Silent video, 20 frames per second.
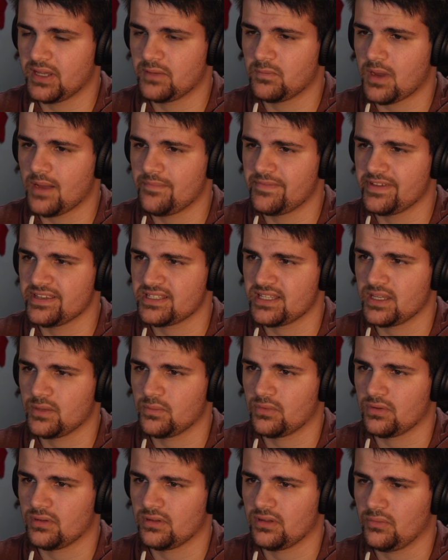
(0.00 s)
And obviously,
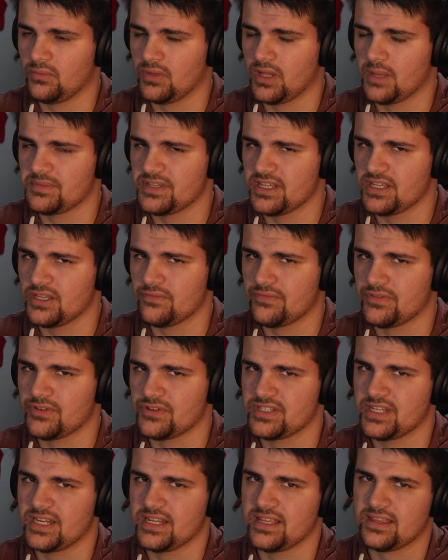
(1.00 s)
we'll update you if
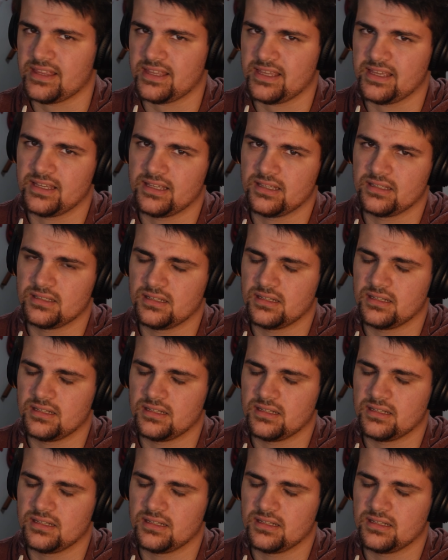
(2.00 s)
there's anything